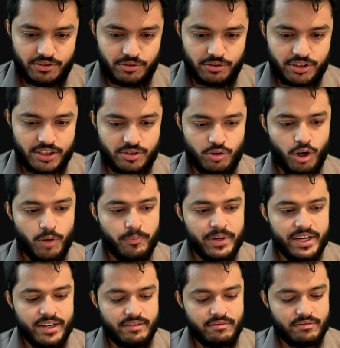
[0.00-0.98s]
So just
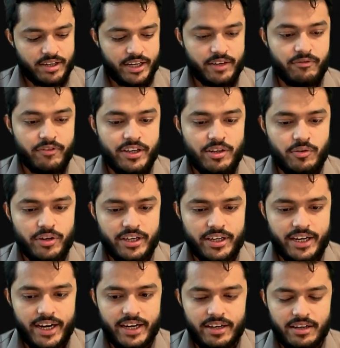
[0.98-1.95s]
copy it, and when you hit
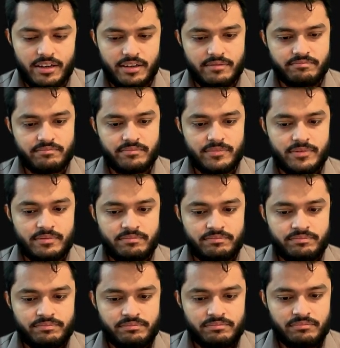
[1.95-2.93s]
enter,
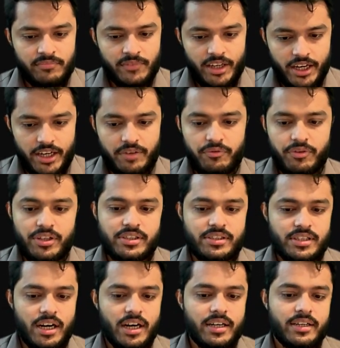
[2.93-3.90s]
it will
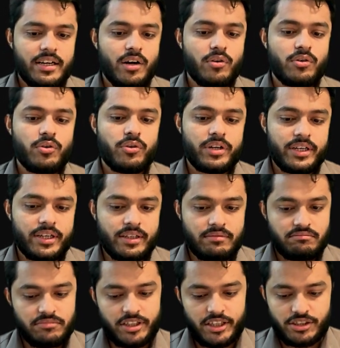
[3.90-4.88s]
start downloading
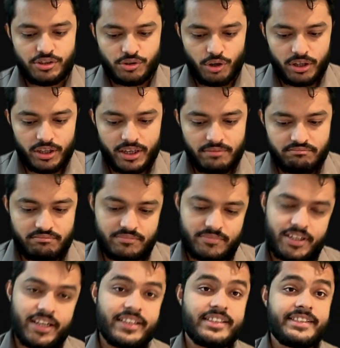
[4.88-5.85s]
the installer,
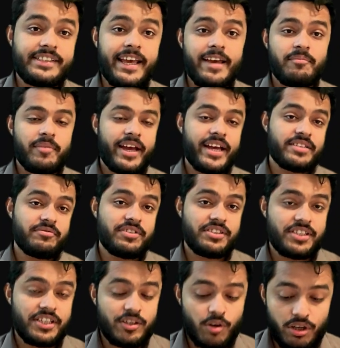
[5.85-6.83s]
and same as we
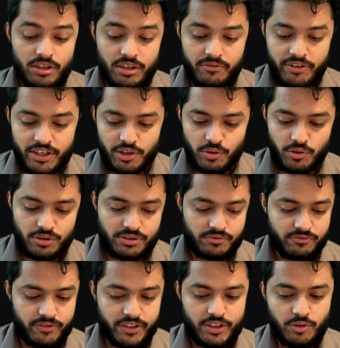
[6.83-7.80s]
seen on the Windows,
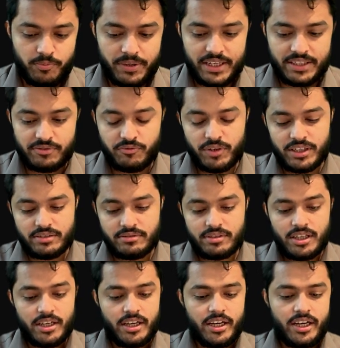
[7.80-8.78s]
when you press 1
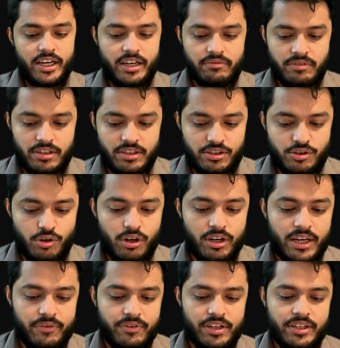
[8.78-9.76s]
it will install
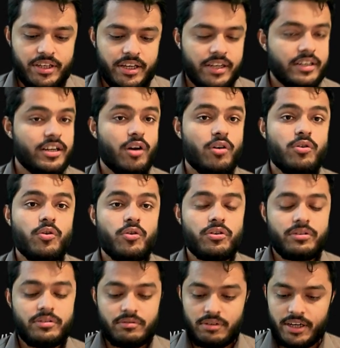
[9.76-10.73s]
everything, download,
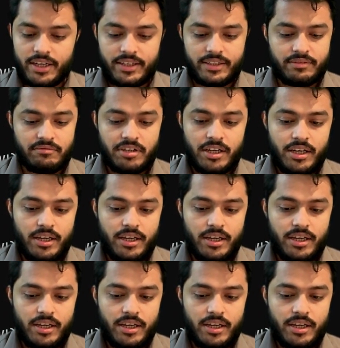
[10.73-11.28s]
and